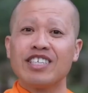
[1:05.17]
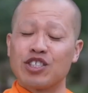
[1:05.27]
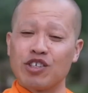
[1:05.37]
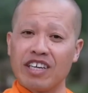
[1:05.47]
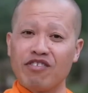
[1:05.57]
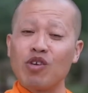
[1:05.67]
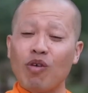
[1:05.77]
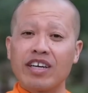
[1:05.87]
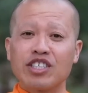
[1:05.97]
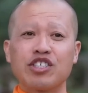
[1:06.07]
So if you
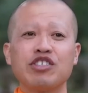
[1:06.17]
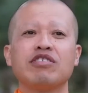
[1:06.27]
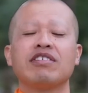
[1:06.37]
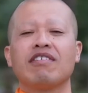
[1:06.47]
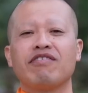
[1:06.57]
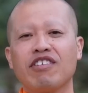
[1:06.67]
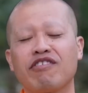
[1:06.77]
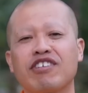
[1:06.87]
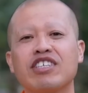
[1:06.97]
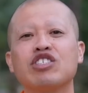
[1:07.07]
want to, feel
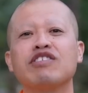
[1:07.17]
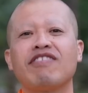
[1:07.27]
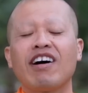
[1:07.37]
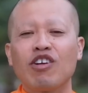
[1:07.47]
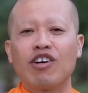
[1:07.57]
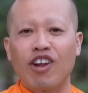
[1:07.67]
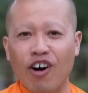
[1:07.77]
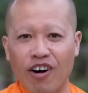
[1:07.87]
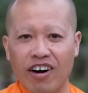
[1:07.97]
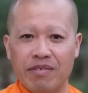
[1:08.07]
free to follow
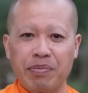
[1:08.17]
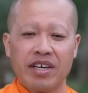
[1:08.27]
along.